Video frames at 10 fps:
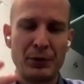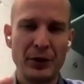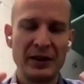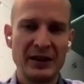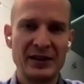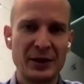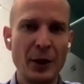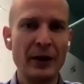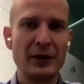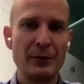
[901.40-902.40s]
product is
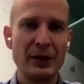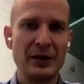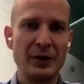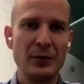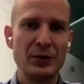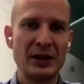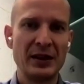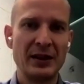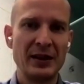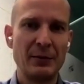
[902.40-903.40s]
going to be used
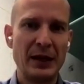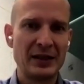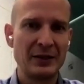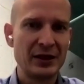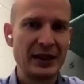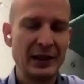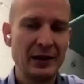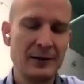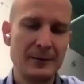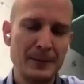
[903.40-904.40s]
in, in a massive
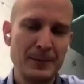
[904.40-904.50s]
scale.